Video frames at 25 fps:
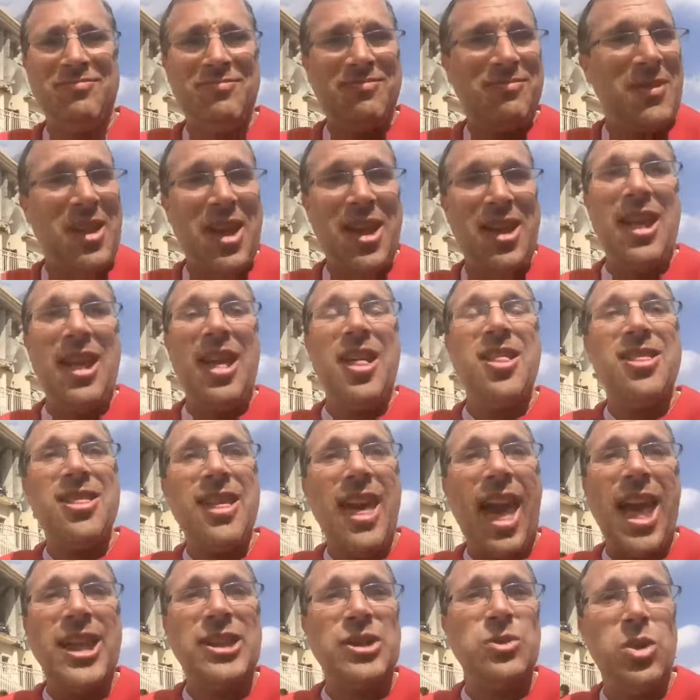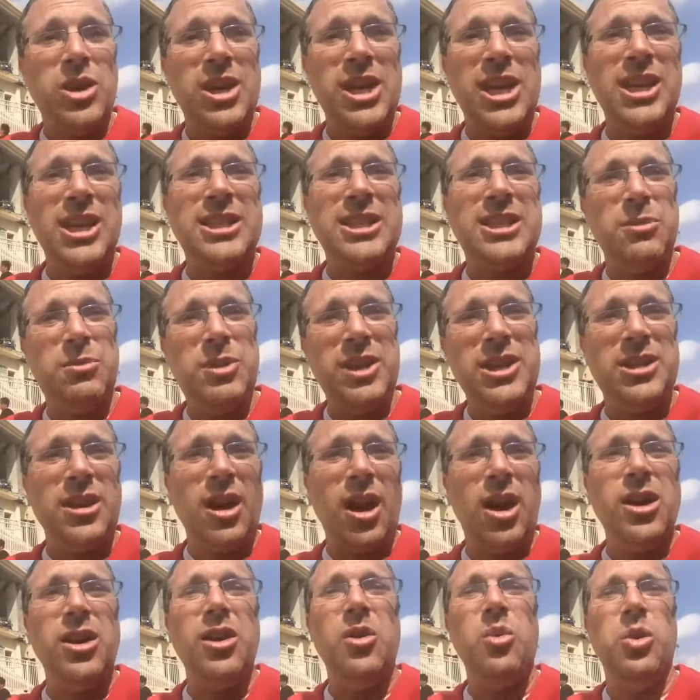Okay? That's what needs to be
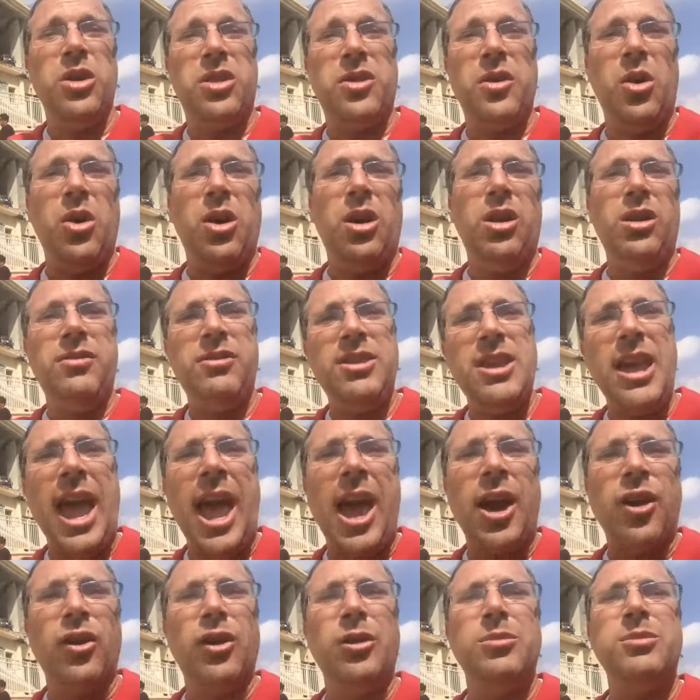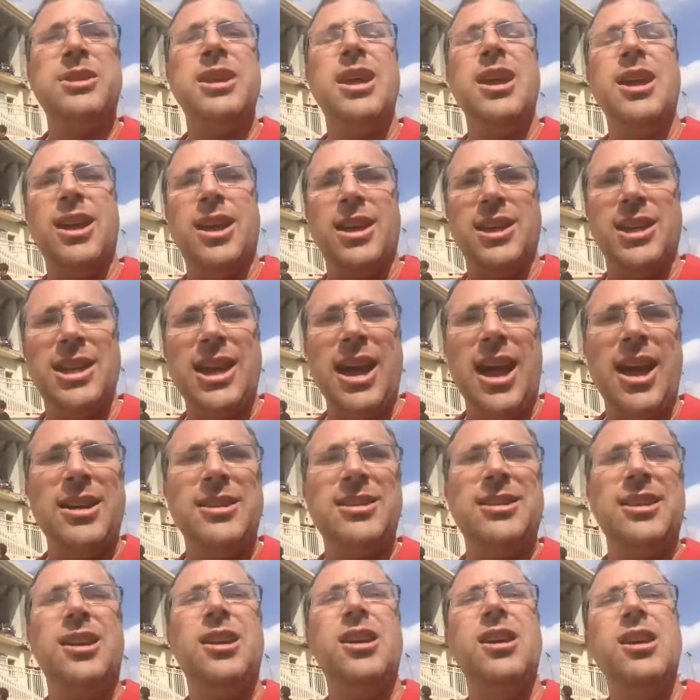done with all of the Arabs in
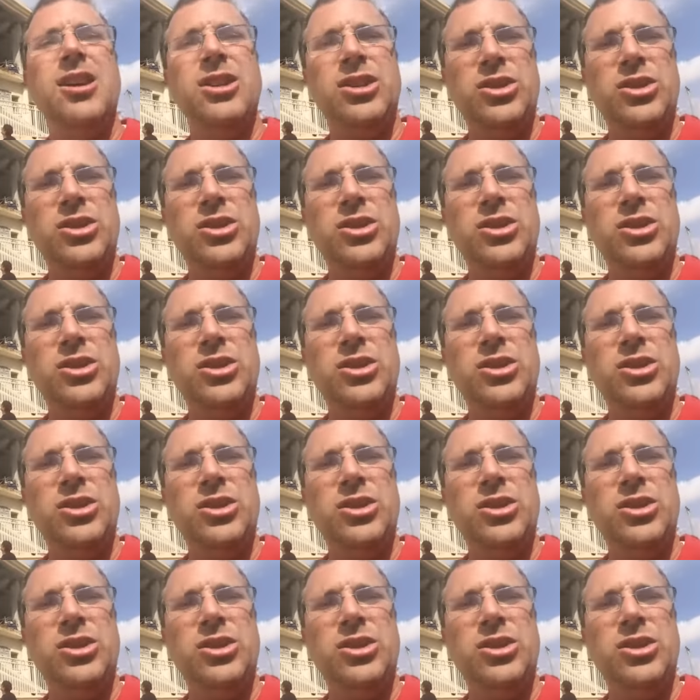Gaza,